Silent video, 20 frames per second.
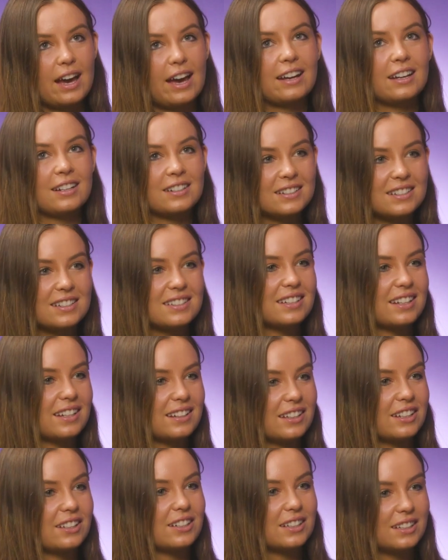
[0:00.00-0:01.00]
I understand
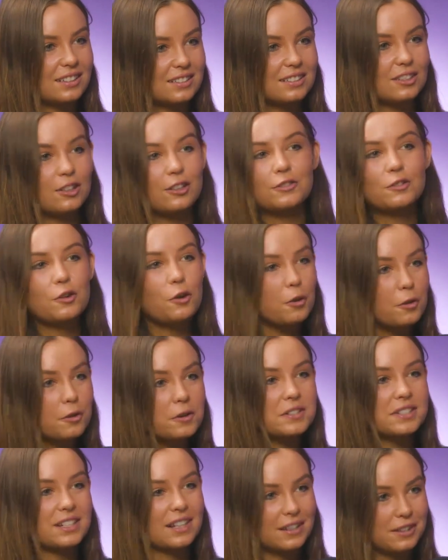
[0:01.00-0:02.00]
there are, of
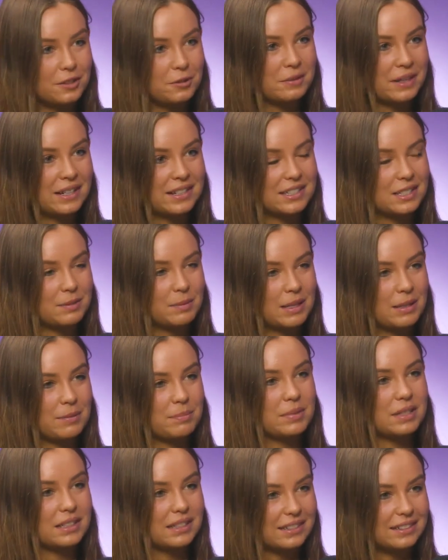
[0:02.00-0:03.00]
course, other ways to be
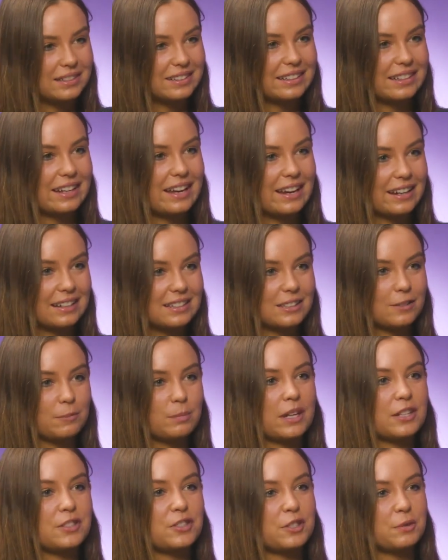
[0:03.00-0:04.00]
politically active, but
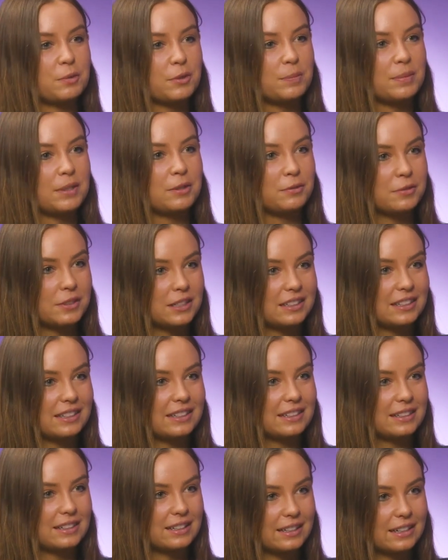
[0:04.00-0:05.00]
I just want to be
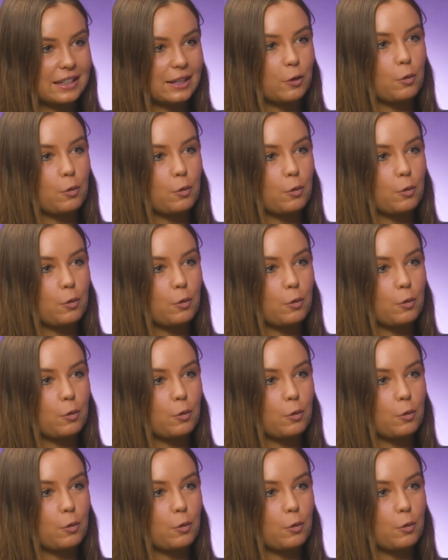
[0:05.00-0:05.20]
really clear.